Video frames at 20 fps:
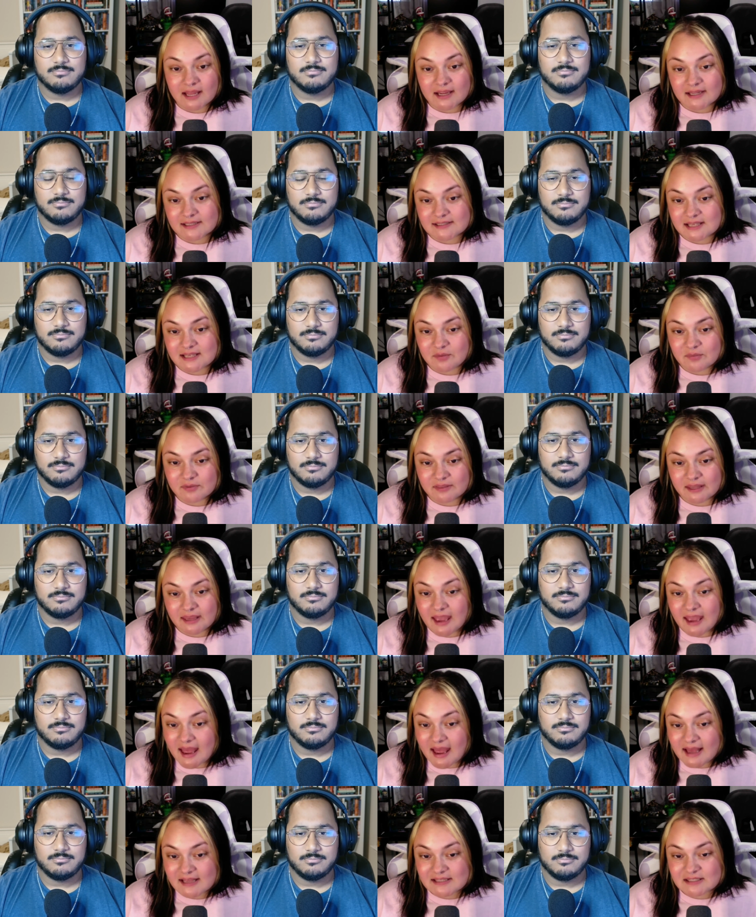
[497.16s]
Speaker 1: like I said, with the
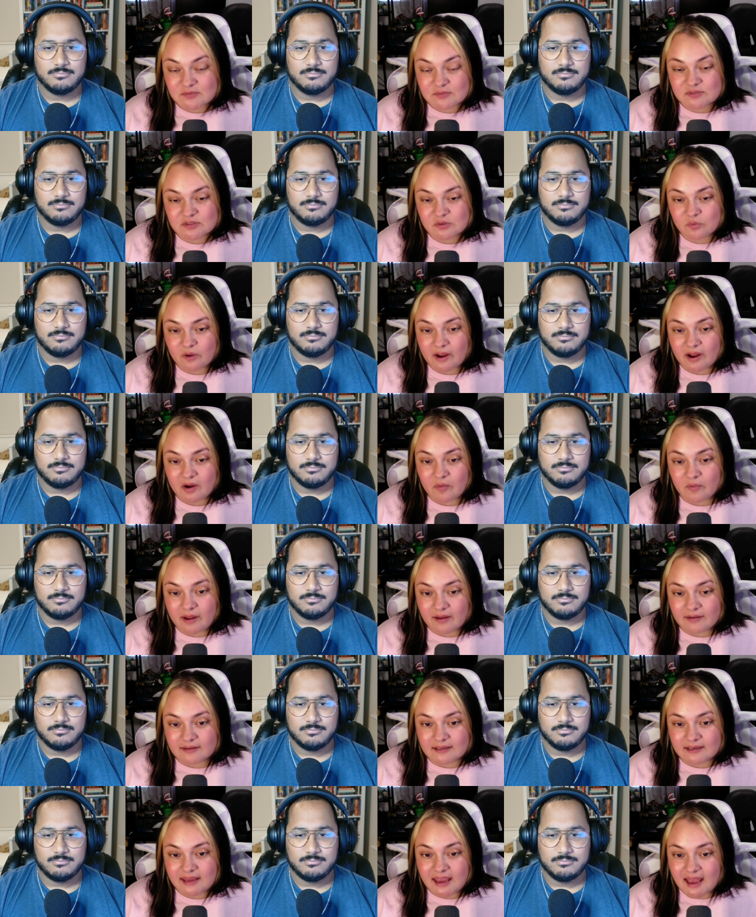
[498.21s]
cast, it was a
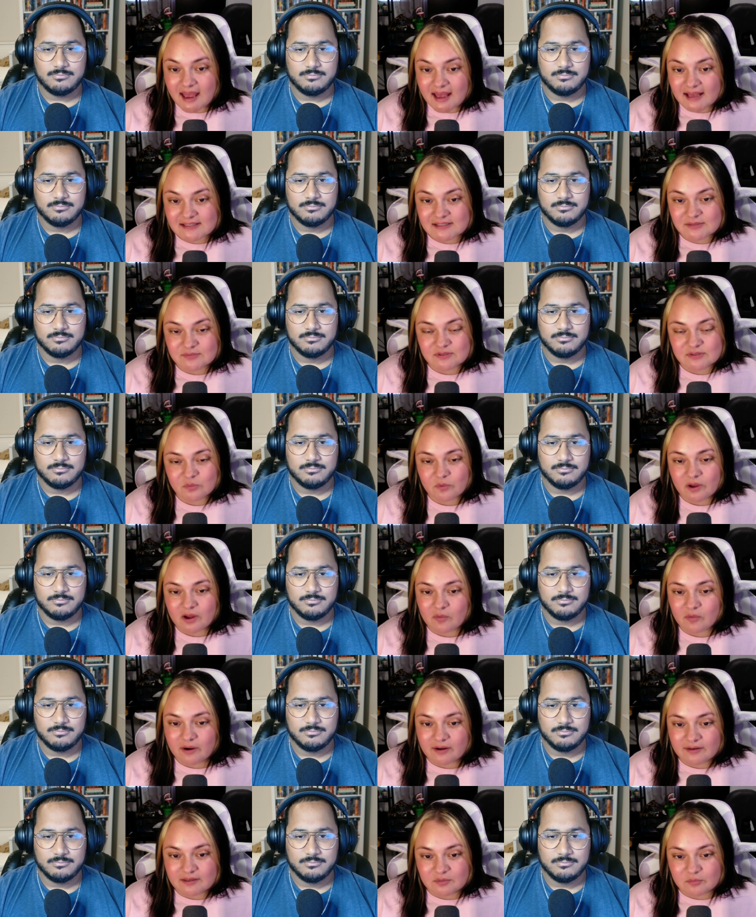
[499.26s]
well-rounded cast. It was a
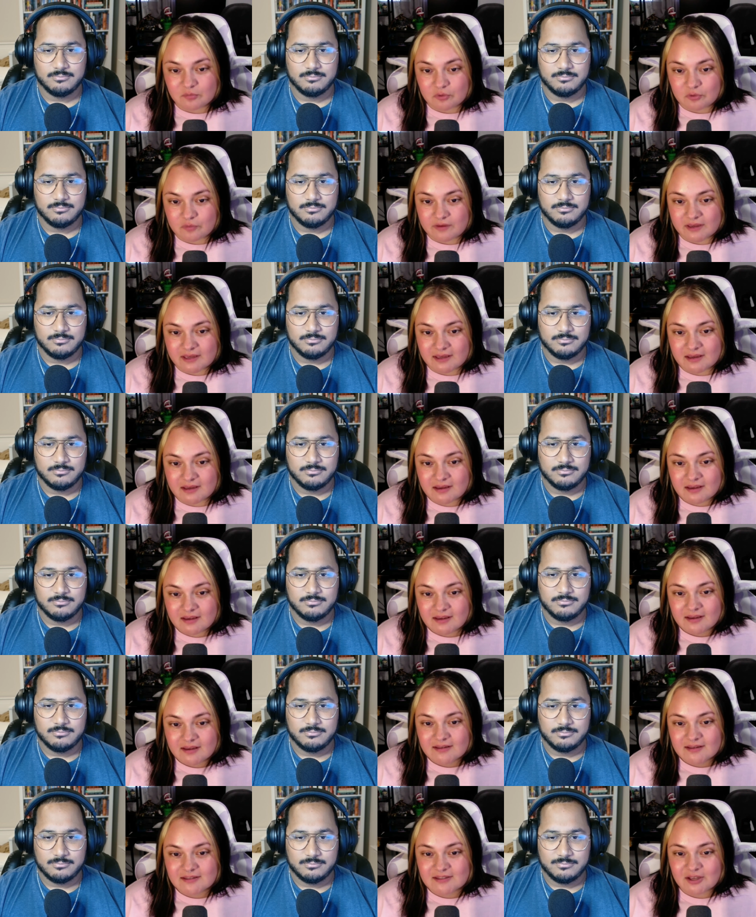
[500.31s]
well-rounded movie.
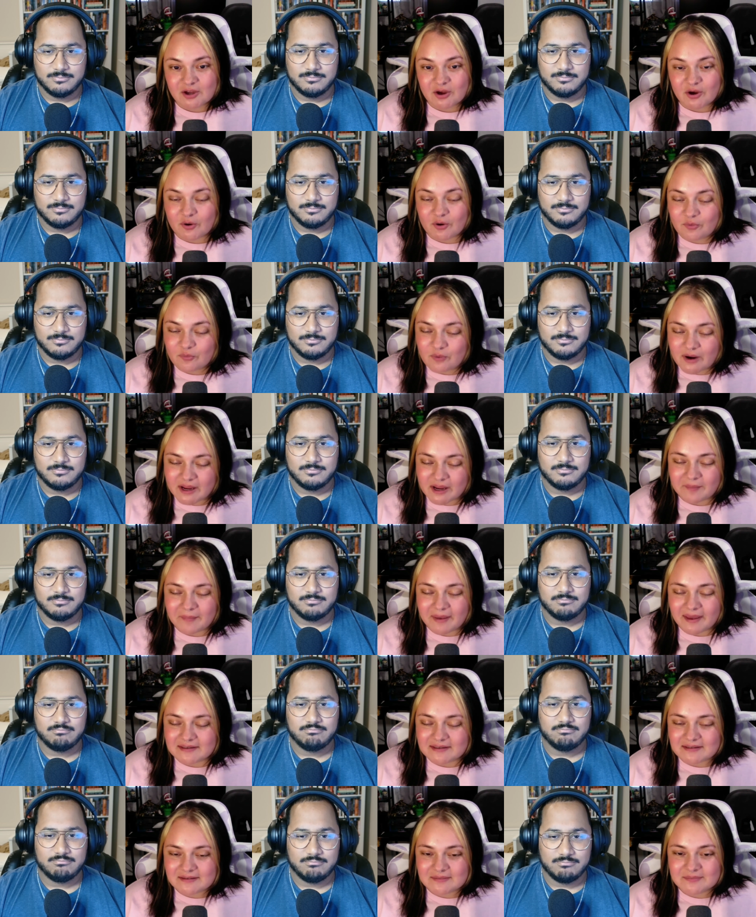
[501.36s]
So
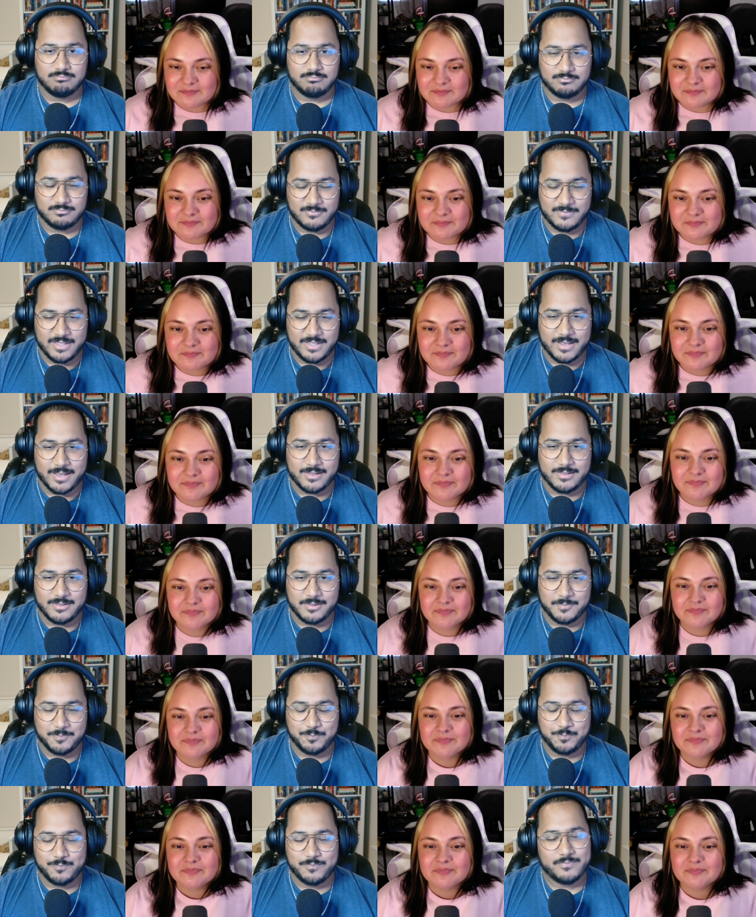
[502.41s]
recommend.
Speaker 2: Yes.
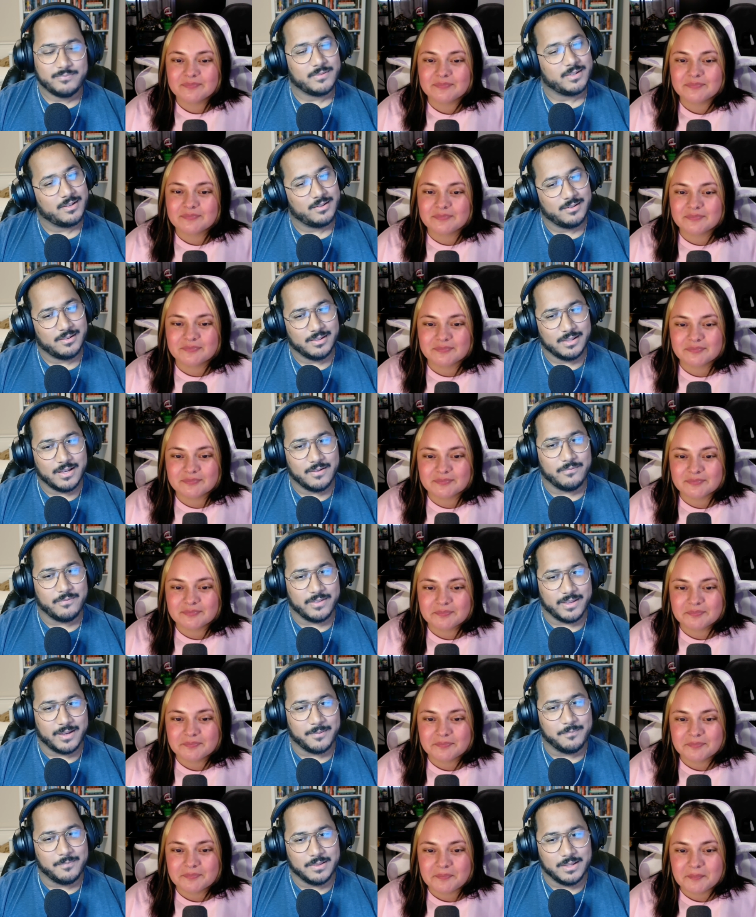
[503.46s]
Love that.
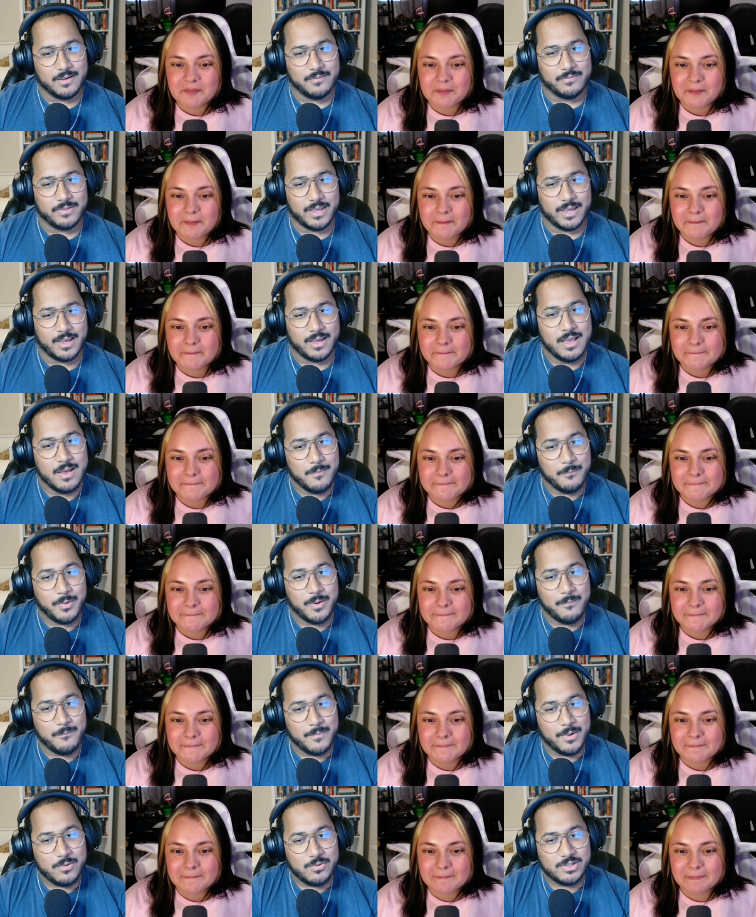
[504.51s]
Love that. But
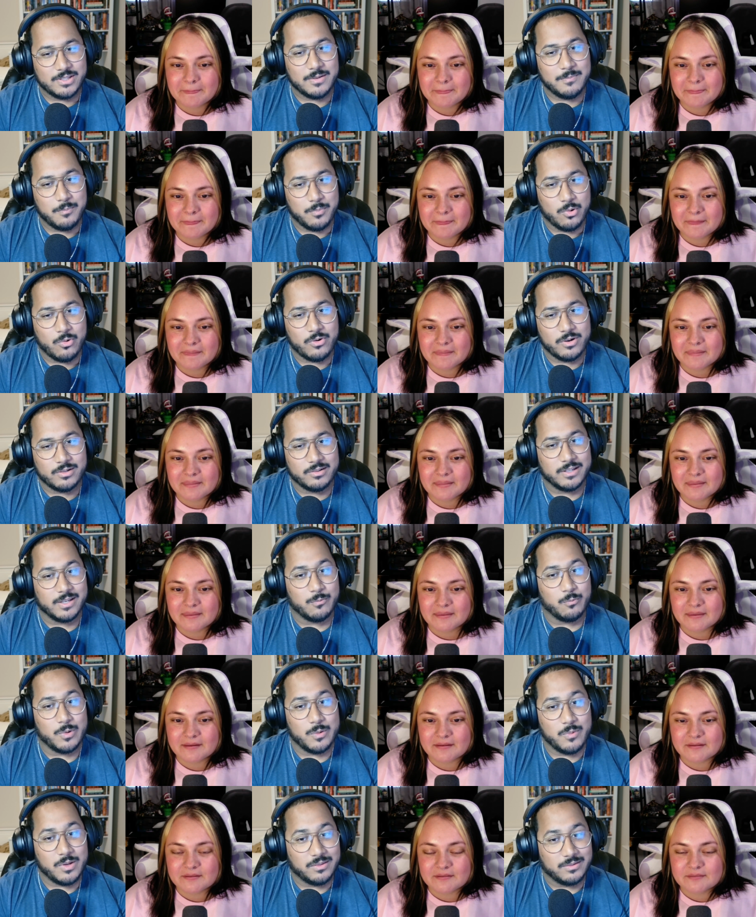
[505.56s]
most importantly, we
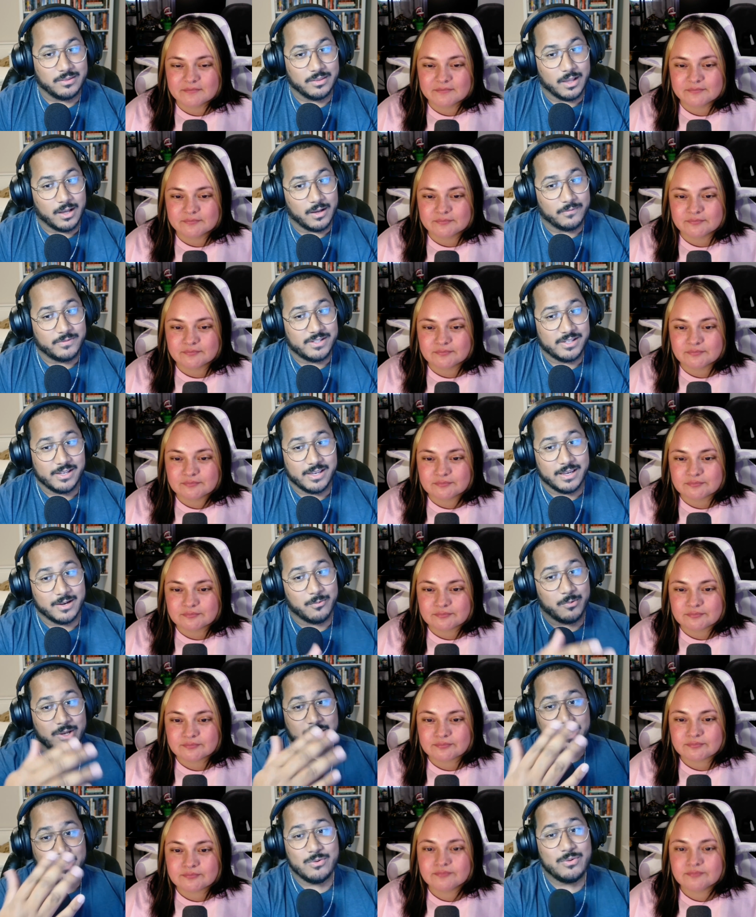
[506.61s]
would love to hear what
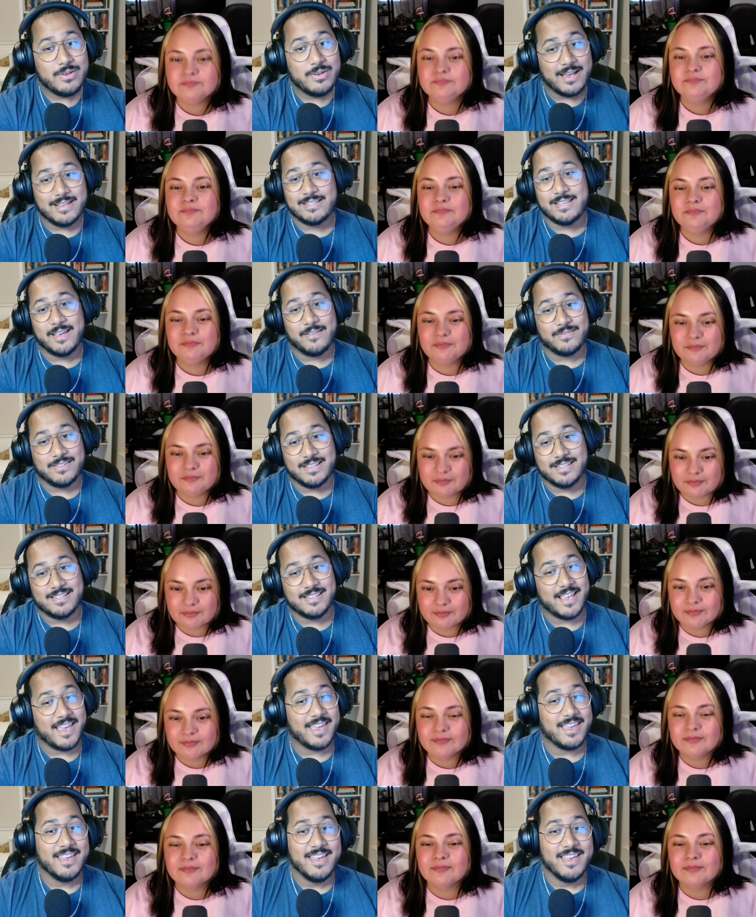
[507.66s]
you guys have to say